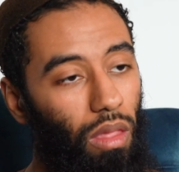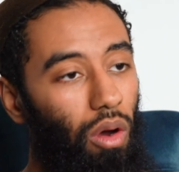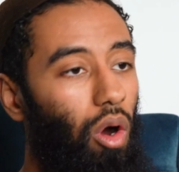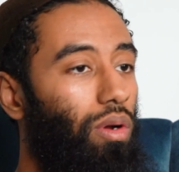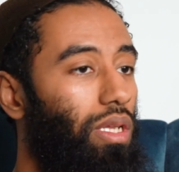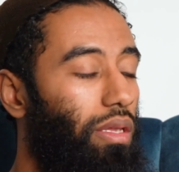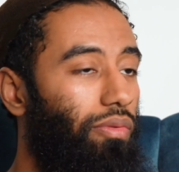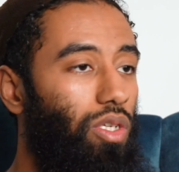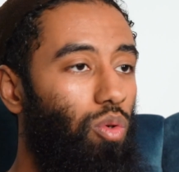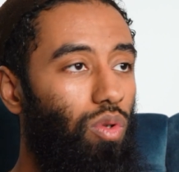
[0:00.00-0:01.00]
Or an
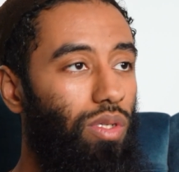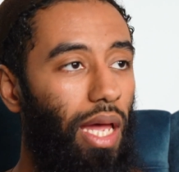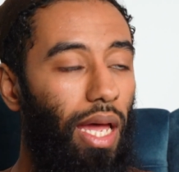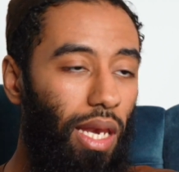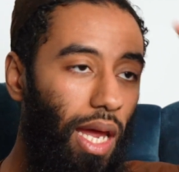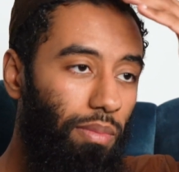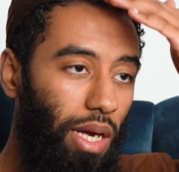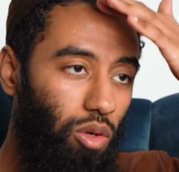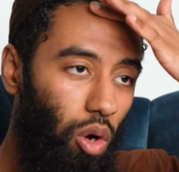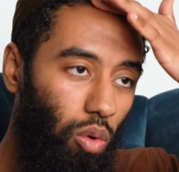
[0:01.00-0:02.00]
individual's hairline
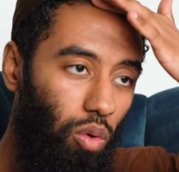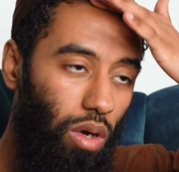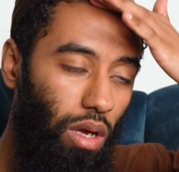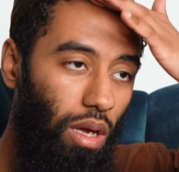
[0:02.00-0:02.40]
might go